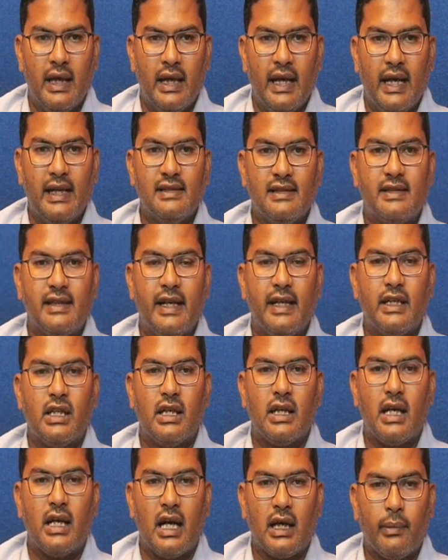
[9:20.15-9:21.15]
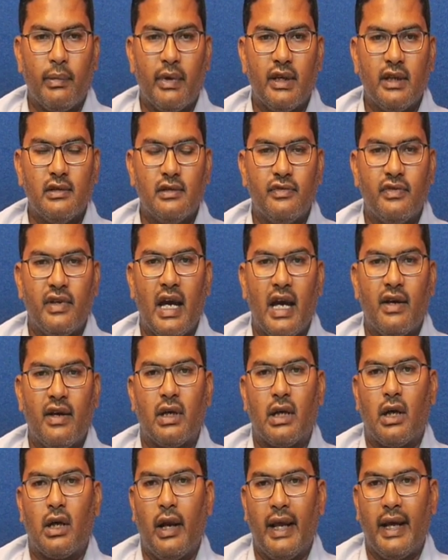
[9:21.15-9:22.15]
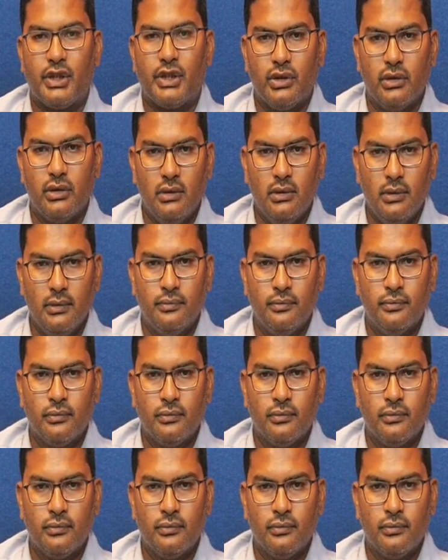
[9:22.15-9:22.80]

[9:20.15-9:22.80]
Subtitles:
Inside the database we have a collection.